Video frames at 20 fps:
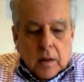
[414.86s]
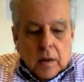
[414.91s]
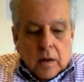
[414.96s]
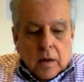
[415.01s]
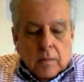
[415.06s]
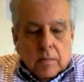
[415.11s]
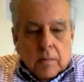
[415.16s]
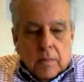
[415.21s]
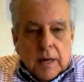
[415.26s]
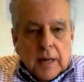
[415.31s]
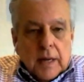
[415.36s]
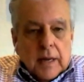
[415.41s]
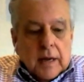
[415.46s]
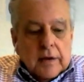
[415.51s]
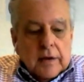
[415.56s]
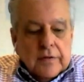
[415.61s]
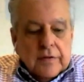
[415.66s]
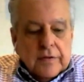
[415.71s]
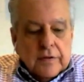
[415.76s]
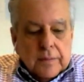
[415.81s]

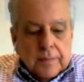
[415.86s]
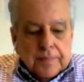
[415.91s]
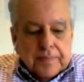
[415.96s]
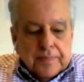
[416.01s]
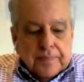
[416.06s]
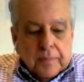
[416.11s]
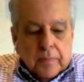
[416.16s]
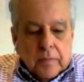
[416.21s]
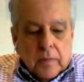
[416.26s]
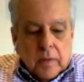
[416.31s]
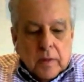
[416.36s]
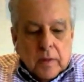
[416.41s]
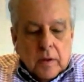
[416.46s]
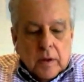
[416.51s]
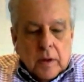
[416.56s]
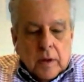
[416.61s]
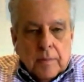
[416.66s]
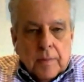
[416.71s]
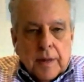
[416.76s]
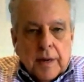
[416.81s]
Mediation.
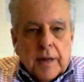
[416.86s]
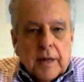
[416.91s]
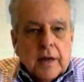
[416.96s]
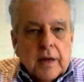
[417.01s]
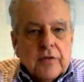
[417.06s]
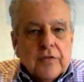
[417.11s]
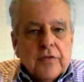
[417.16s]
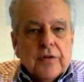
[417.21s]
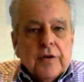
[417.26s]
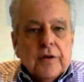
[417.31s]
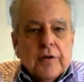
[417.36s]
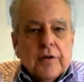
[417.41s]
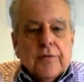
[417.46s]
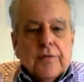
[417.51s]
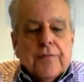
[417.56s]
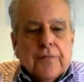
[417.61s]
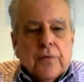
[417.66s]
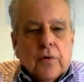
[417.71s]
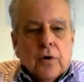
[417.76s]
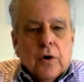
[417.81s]
Okay, mediation is a
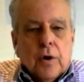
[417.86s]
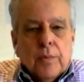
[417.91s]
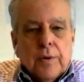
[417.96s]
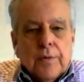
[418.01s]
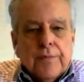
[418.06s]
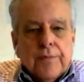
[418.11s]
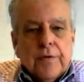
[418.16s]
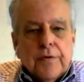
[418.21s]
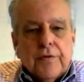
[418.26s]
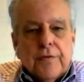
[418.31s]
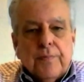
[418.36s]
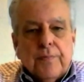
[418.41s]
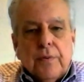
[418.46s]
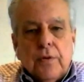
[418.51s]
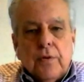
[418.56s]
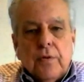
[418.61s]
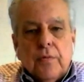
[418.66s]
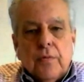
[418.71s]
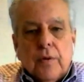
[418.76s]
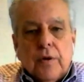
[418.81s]
form of
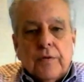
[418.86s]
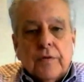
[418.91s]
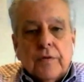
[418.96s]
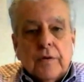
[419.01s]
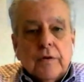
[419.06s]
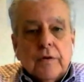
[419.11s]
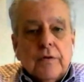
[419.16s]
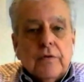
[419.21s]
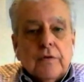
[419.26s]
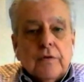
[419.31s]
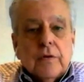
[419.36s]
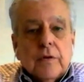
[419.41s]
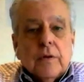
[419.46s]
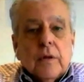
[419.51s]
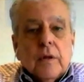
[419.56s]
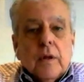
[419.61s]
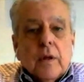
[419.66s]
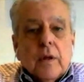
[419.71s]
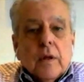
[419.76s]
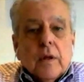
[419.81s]
dispute resolution.
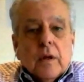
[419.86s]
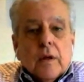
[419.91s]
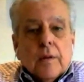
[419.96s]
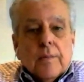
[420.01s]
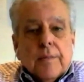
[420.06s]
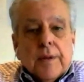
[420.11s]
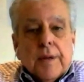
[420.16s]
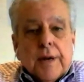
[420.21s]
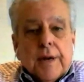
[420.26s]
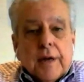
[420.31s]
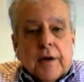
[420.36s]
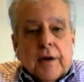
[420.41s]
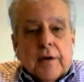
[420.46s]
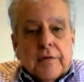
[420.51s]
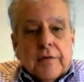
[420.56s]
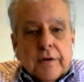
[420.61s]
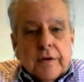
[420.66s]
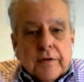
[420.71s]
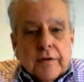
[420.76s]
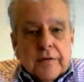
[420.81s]

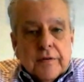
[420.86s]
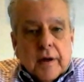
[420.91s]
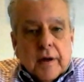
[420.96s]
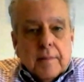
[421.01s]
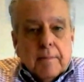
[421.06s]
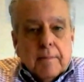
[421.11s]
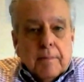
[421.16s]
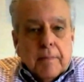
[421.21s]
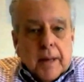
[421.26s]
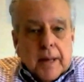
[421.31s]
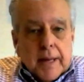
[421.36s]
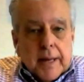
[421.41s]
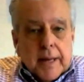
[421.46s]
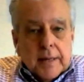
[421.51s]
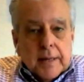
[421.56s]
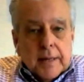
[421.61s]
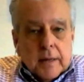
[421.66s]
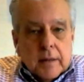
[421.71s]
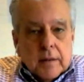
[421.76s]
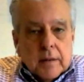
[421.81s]
Mediation is not
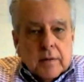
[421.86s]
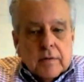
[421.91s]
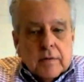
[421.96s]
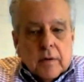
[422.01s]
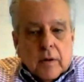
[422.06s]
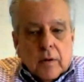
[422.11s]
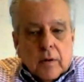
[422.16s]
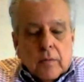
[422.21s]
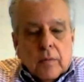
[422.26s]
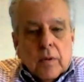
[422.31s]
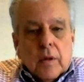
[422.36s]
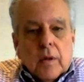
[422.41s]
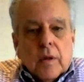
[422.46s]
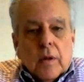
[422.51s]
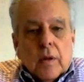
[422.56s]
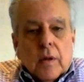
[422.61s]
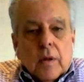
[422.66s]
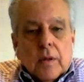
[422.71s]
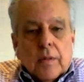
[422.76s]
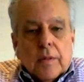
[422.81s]
binding, so
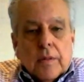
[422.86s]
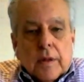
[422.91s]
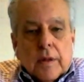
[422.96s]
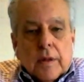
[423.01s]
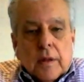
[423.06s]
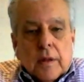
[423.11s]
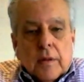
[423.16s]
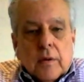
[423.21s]
the